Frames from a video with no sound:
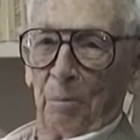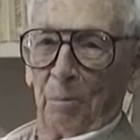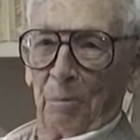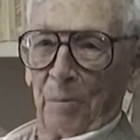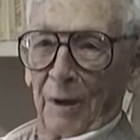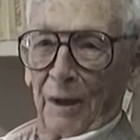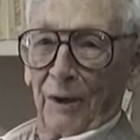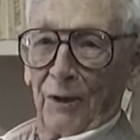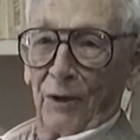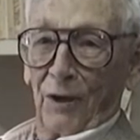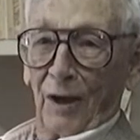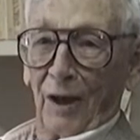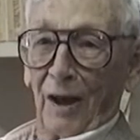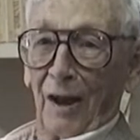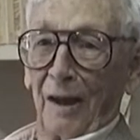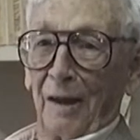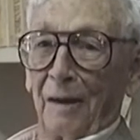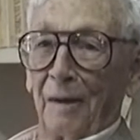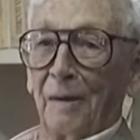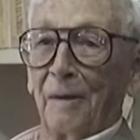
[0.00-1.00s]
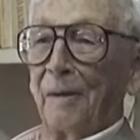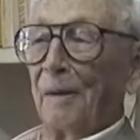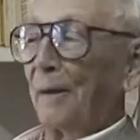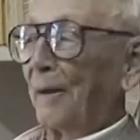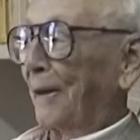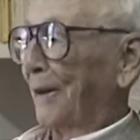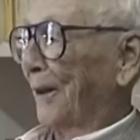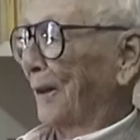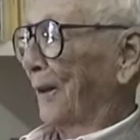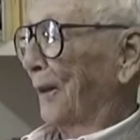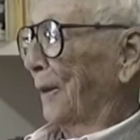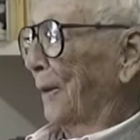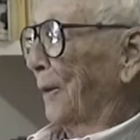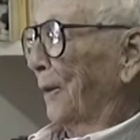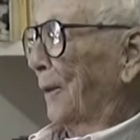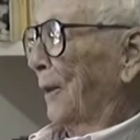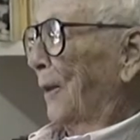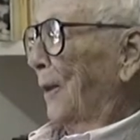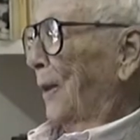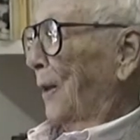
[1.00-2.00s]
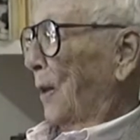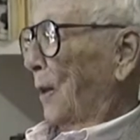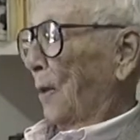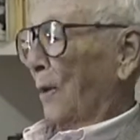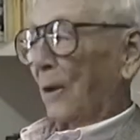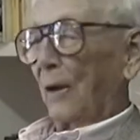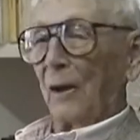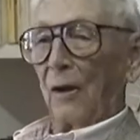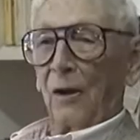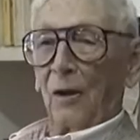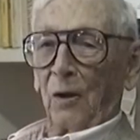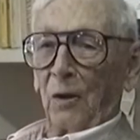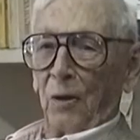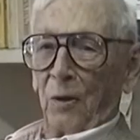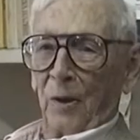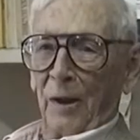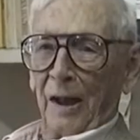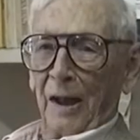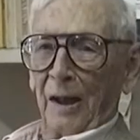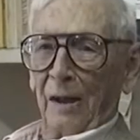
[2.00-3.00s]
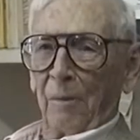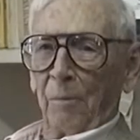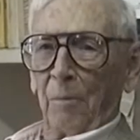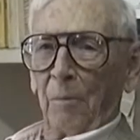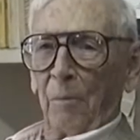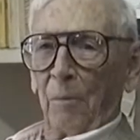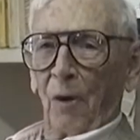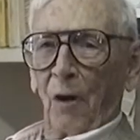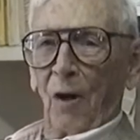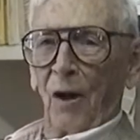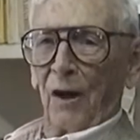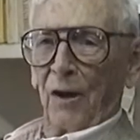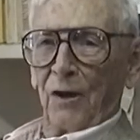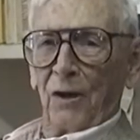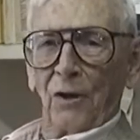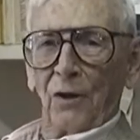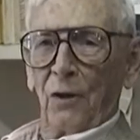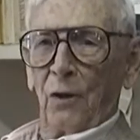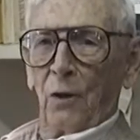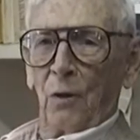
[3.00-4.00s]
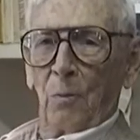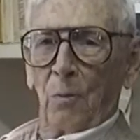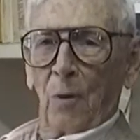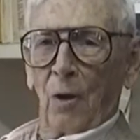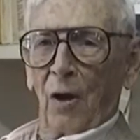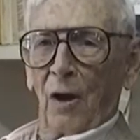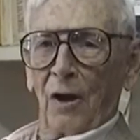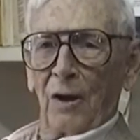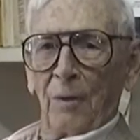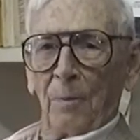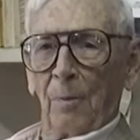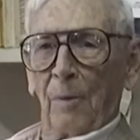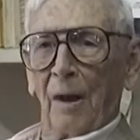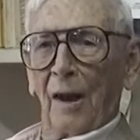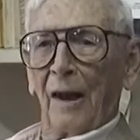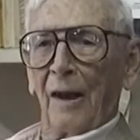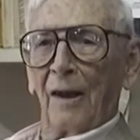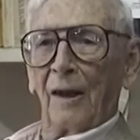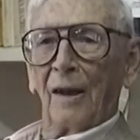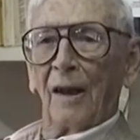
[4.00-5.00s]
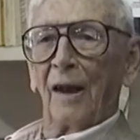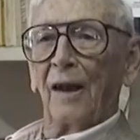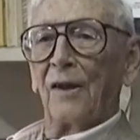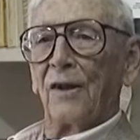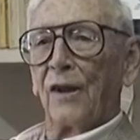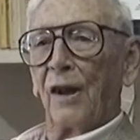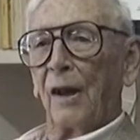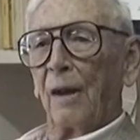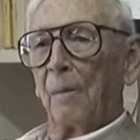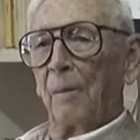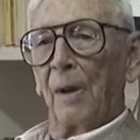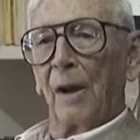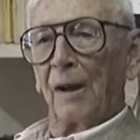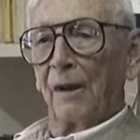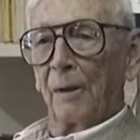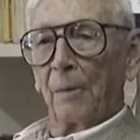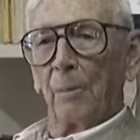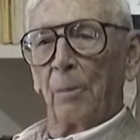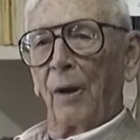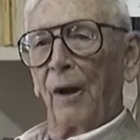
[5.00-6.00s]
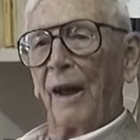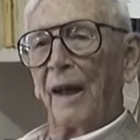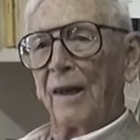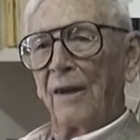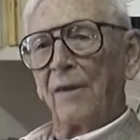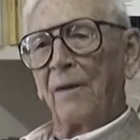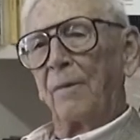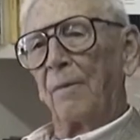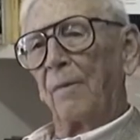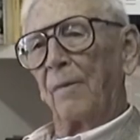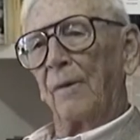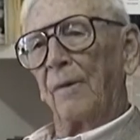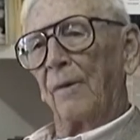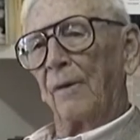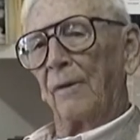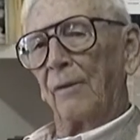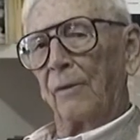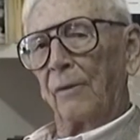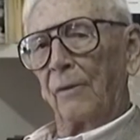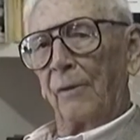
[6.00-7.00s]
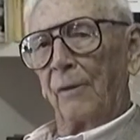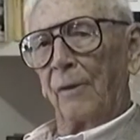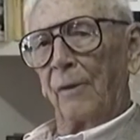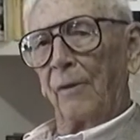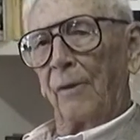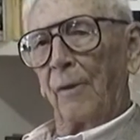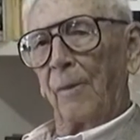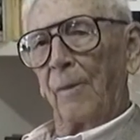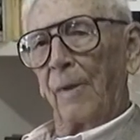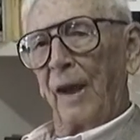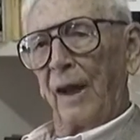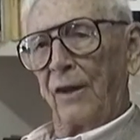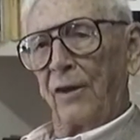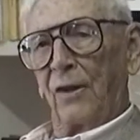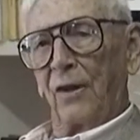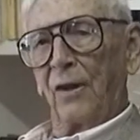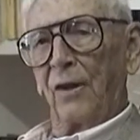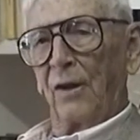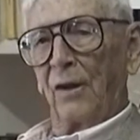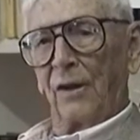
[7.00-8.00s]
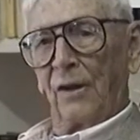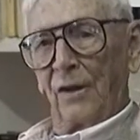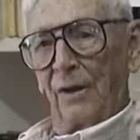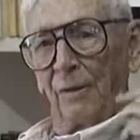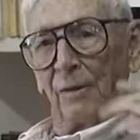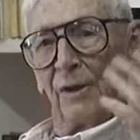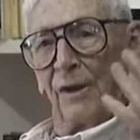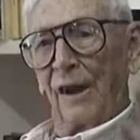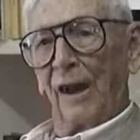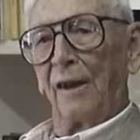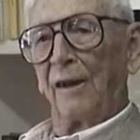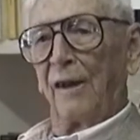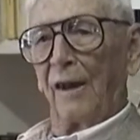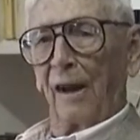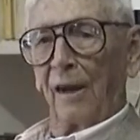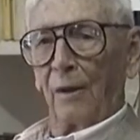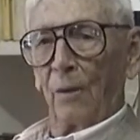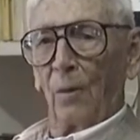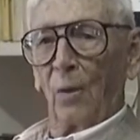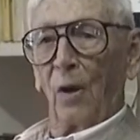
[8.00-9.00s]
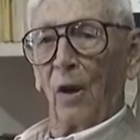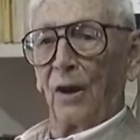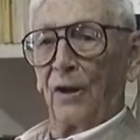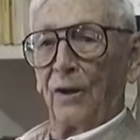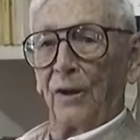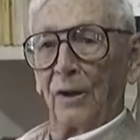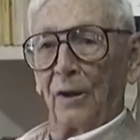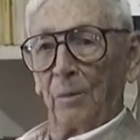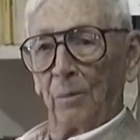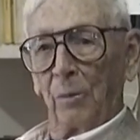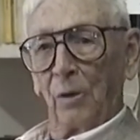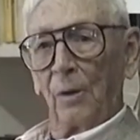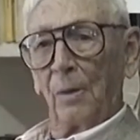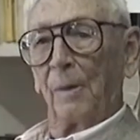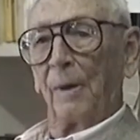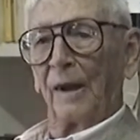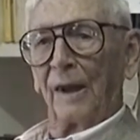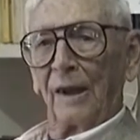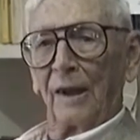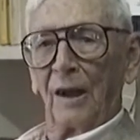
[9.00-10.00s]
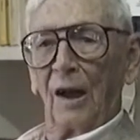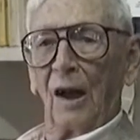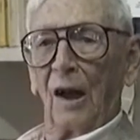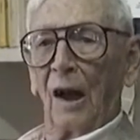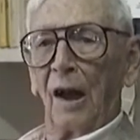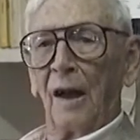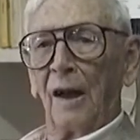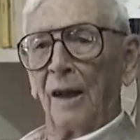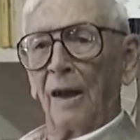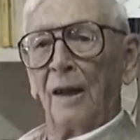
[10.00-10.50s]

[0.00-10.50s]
big shot, you know, in a little green Morris, new Morris Minor. I sent up, had the plates from Massachusetts and sent down to Washington, put them on the car,